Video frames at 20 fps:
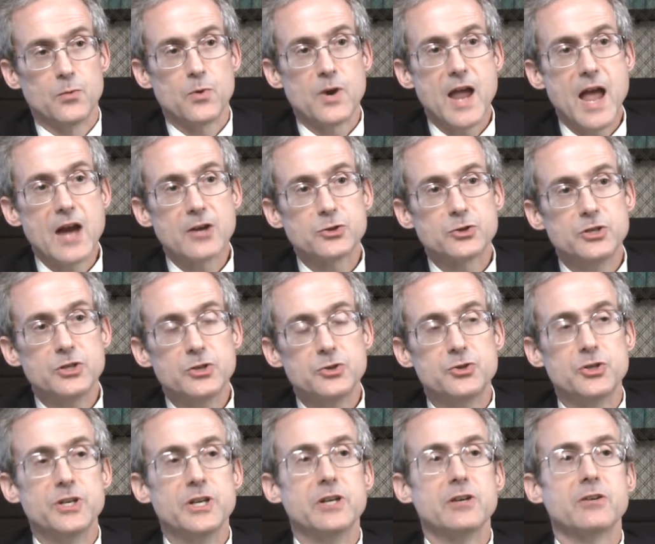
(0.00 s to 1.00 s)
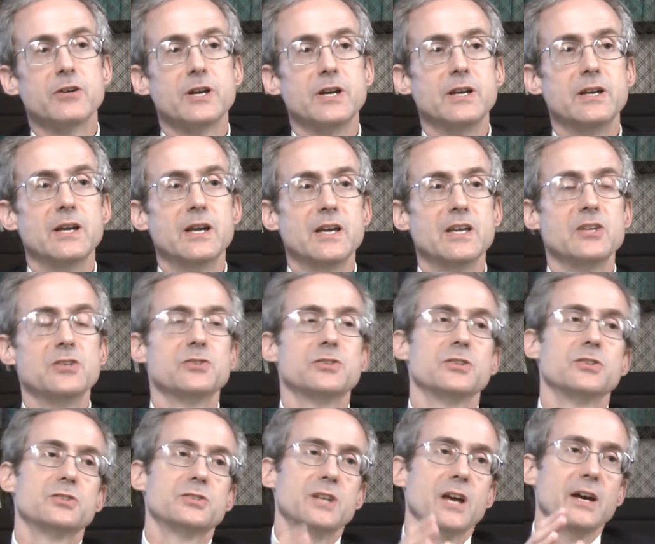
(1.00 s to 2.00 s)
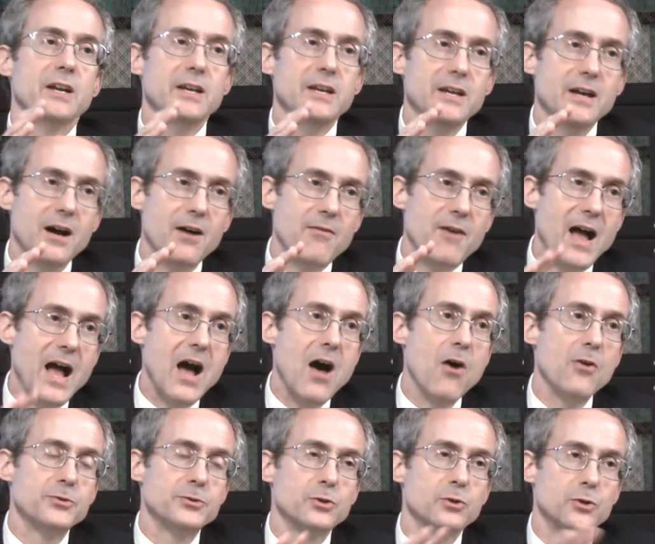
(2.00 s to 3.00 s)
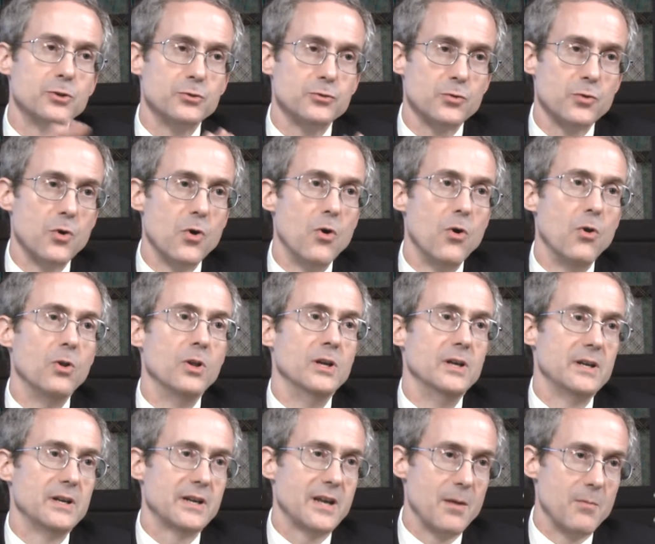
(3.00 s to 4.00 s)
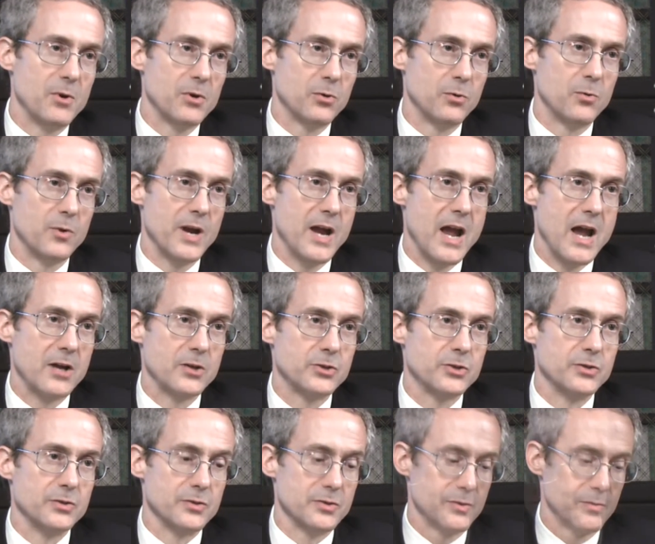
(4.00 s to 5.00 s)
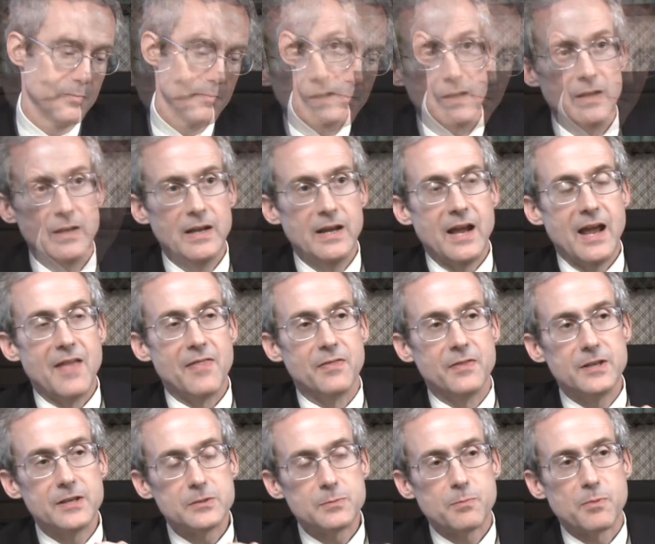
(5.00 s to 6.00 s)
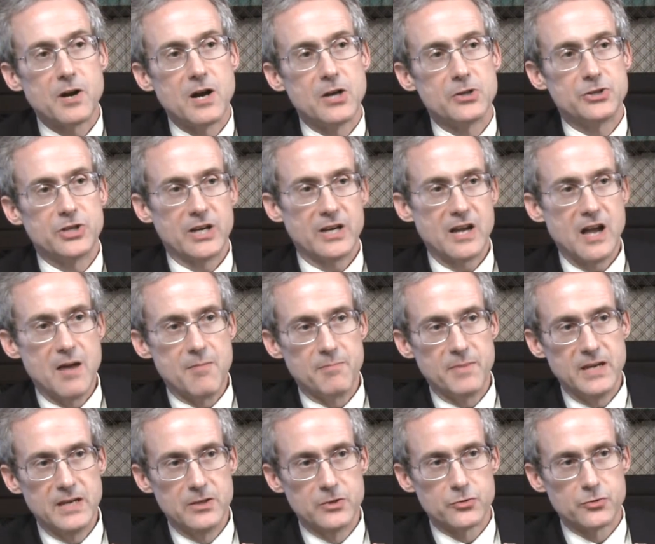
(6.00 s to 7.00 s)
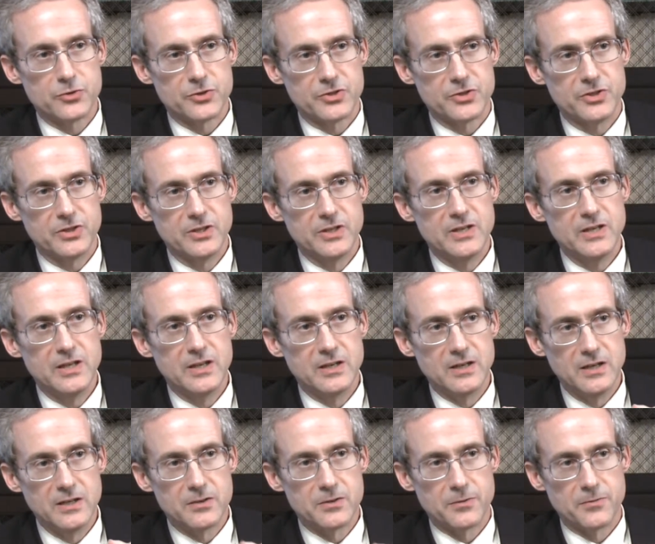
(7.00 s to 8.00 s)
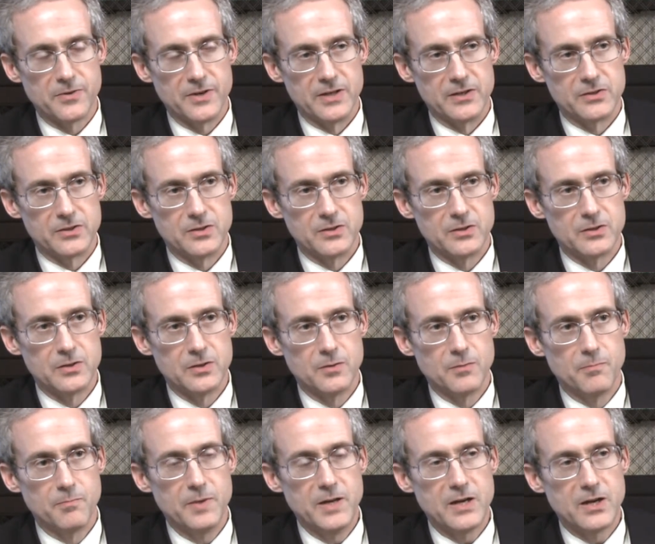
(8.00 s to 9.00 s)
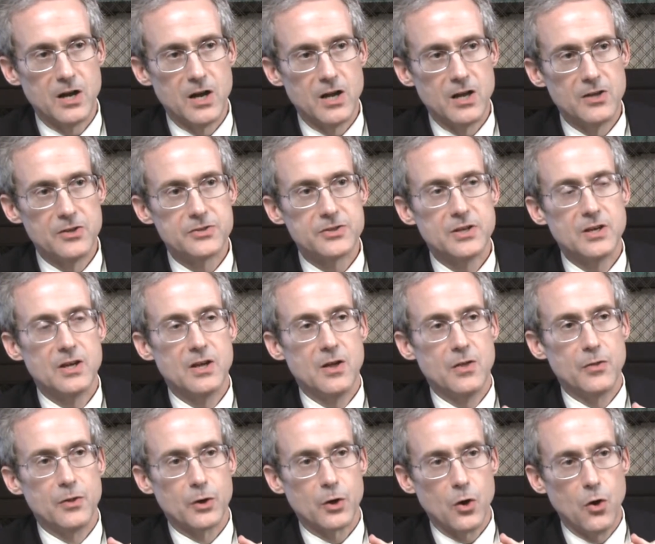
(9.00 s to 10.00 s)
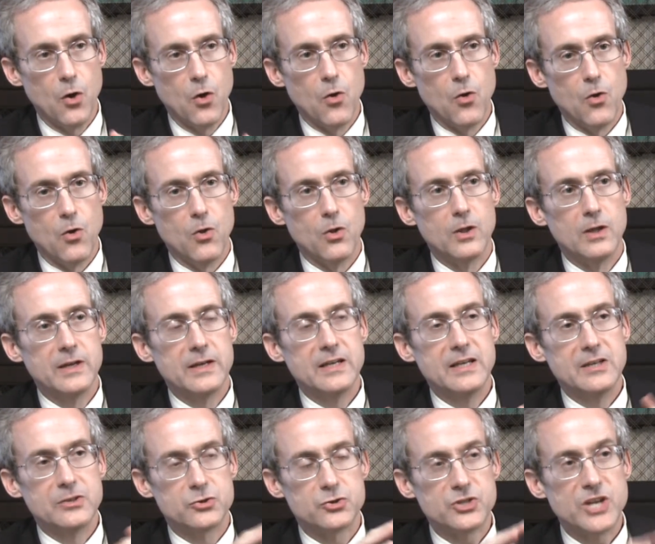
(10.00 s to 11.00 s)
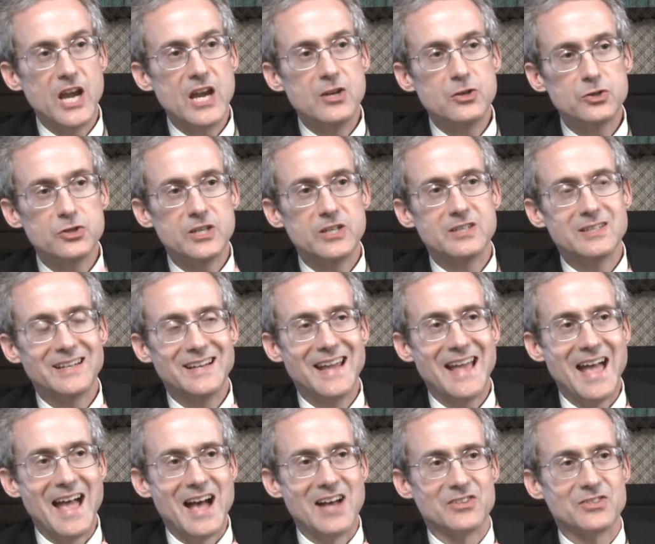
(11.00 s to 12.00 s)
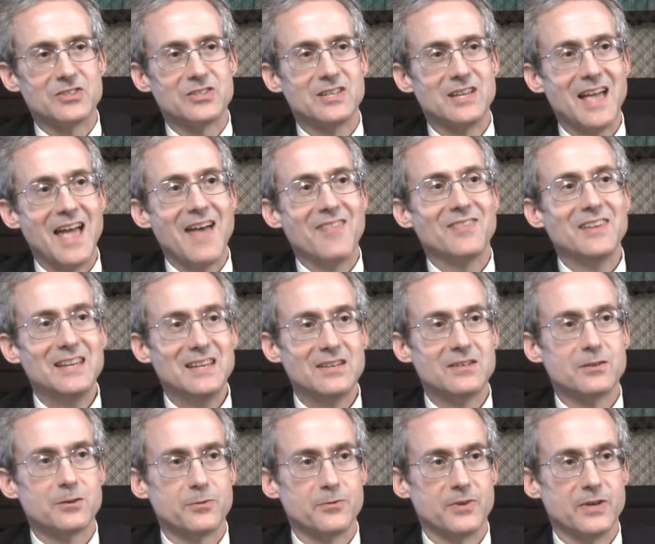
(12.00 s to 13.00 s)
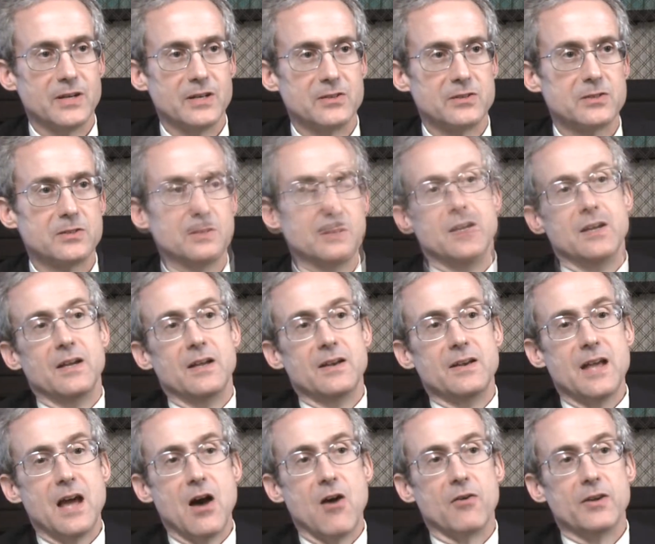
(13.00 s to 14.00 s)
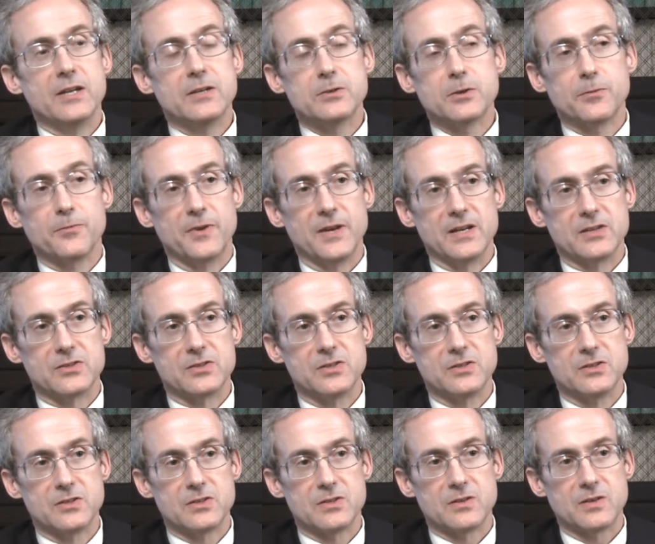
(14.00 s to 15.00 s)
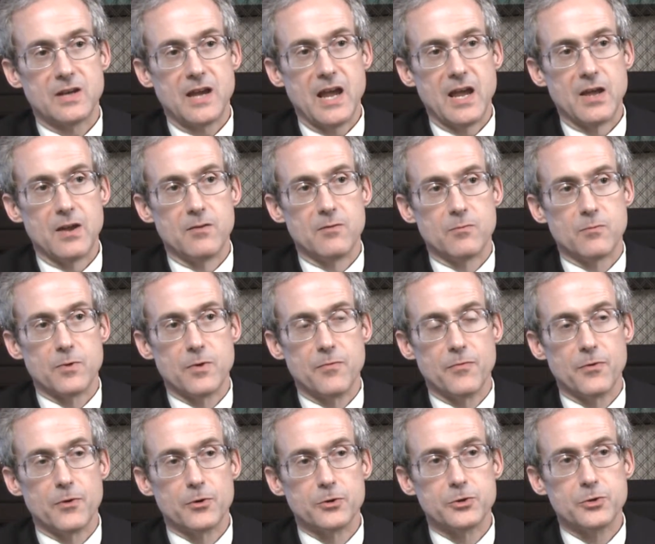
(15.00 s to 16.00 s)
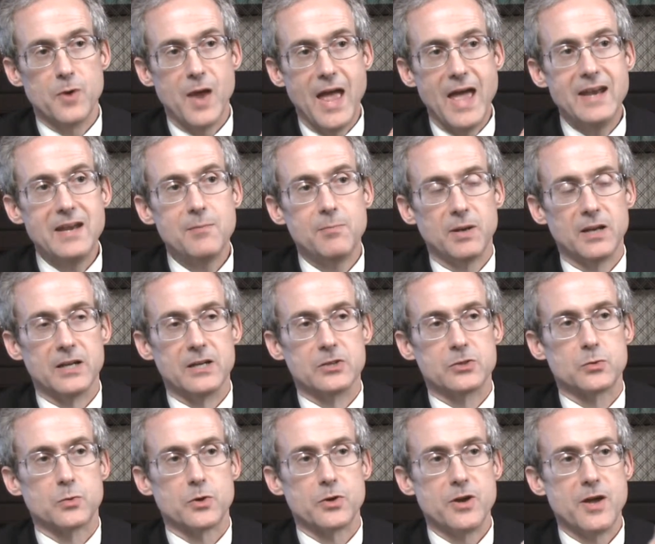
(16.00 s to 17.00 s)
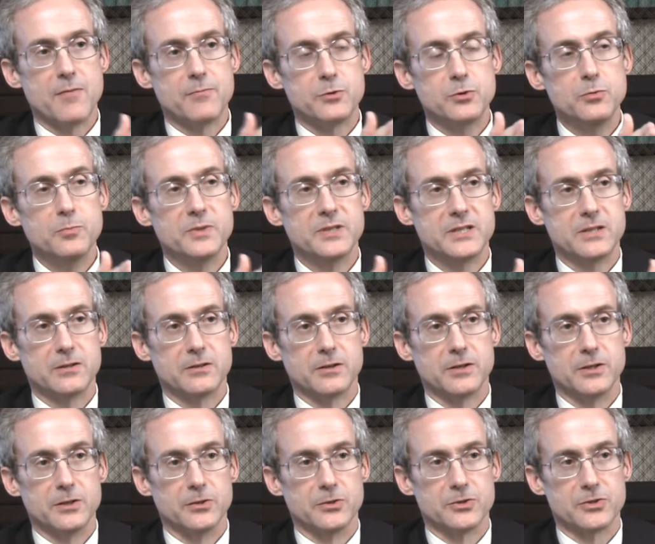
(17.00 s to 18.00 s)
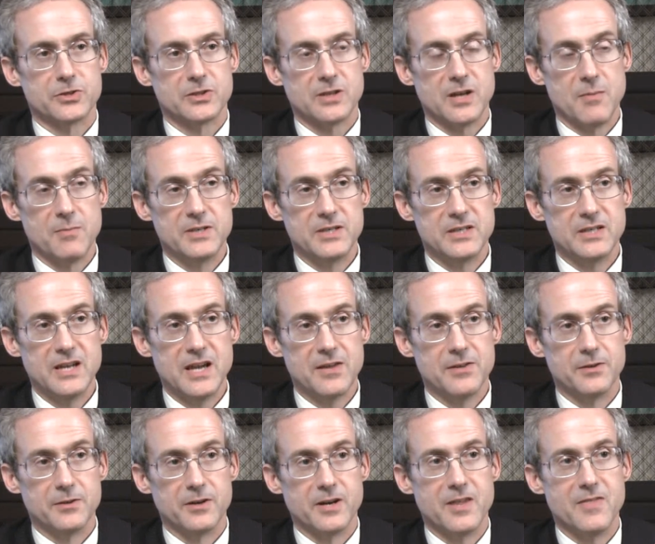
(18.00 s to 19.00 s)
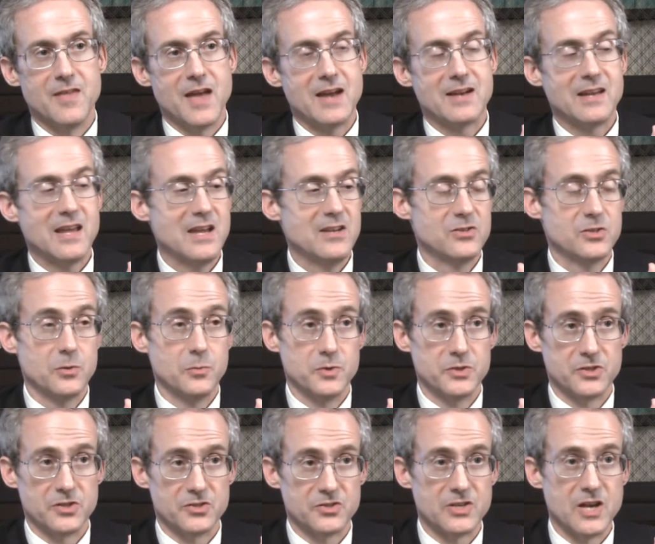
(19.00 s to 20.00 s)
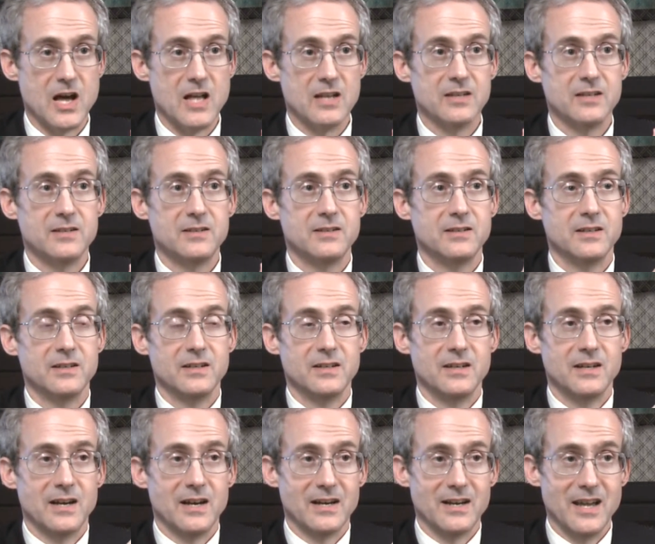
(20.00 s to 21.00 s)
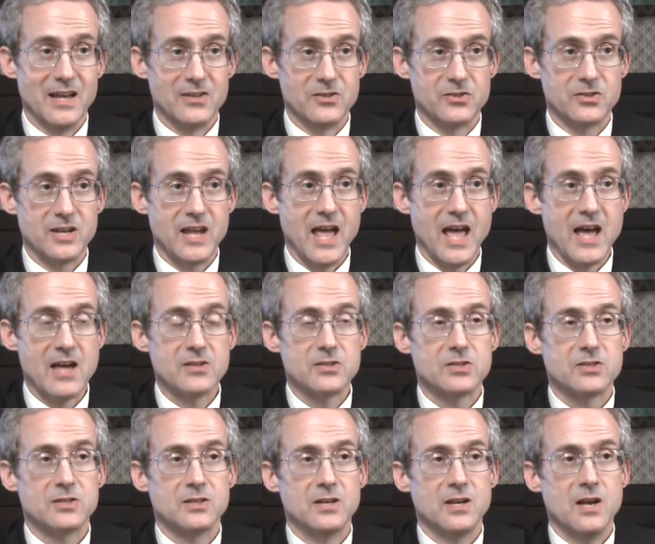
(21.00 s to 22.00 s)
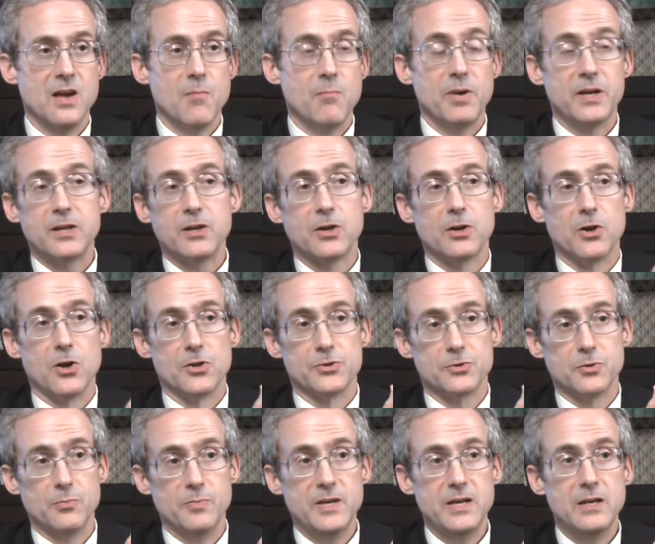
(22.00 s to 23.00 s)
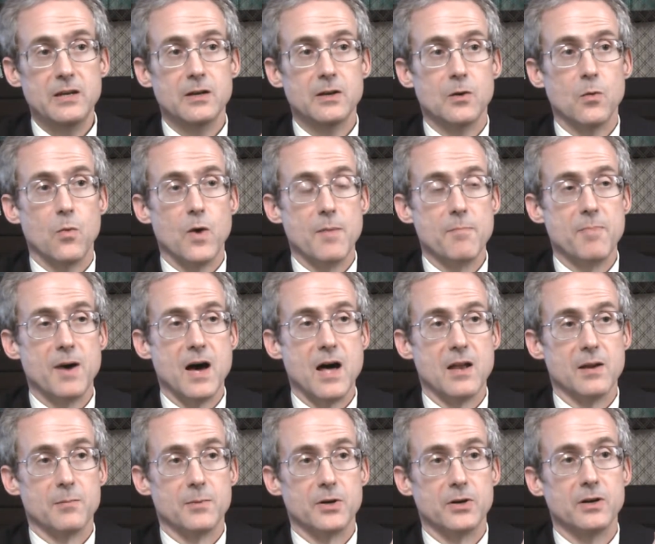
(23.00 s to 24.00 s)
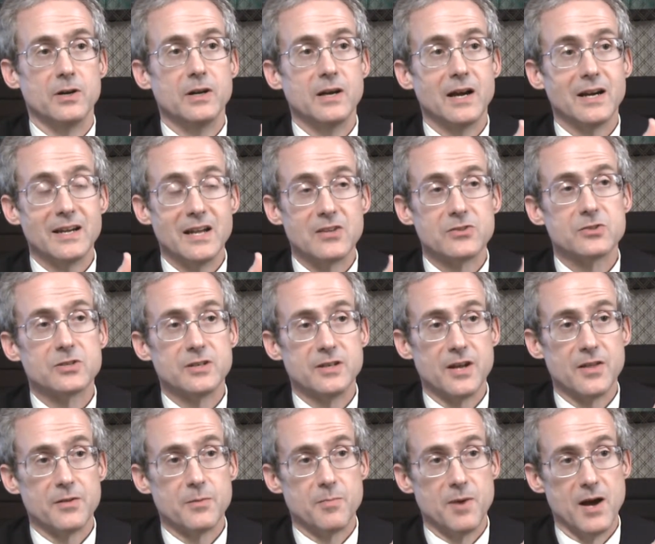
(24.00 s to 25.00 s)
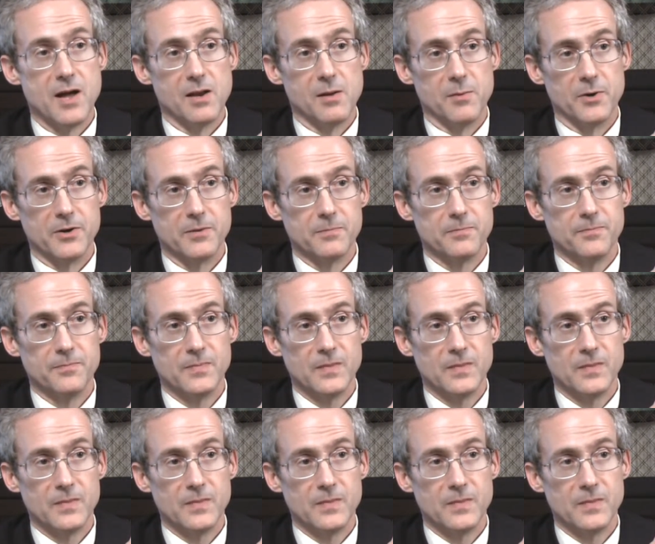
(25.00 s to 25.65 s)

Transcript: Reaction engineering is the study of how to control chemical reactions. And this project got me interested in interfaces because the coal is changed into gas at the interface. Now, interfaces can refer to any place where you have 2 materials coming together. In that case, it was a solid against gas, but it could also be one polymer against another polymer.